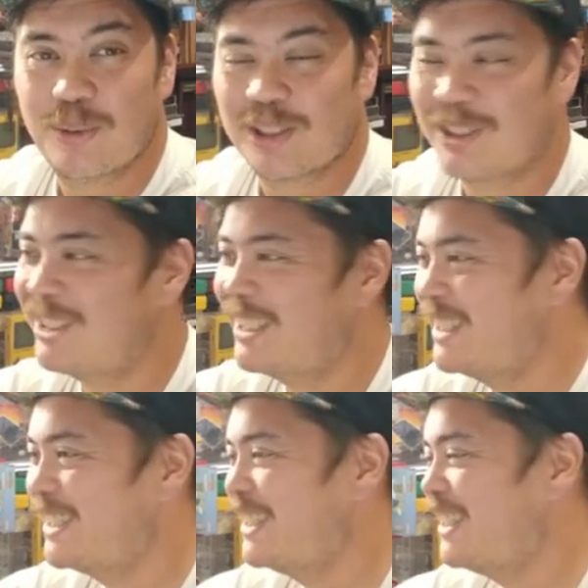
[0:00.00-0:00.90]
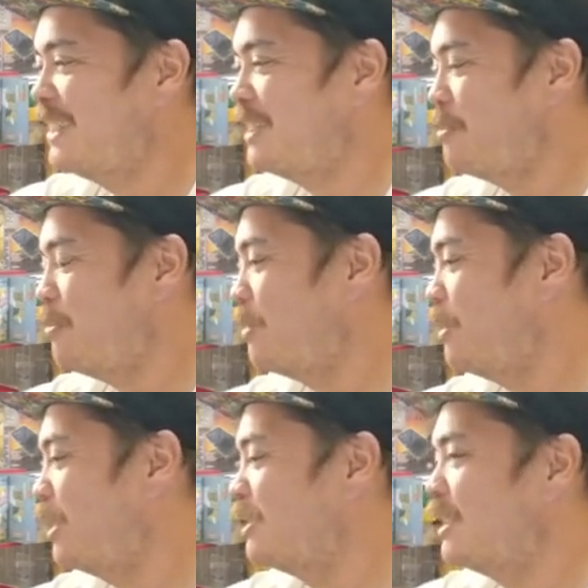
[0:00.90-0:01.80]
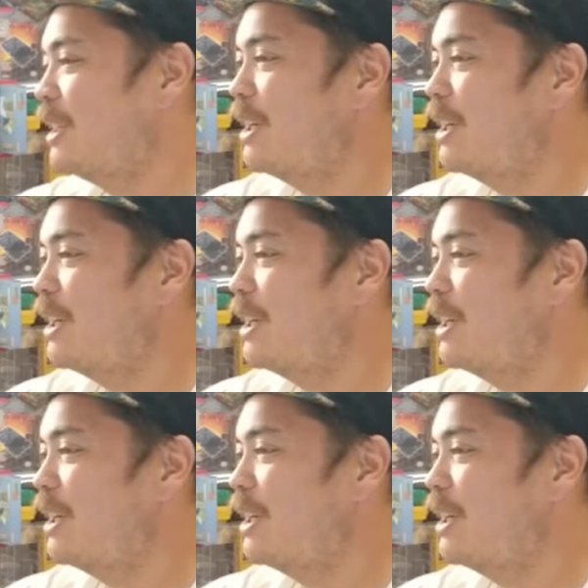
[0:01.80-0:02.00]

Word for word: you're watching, Metapod.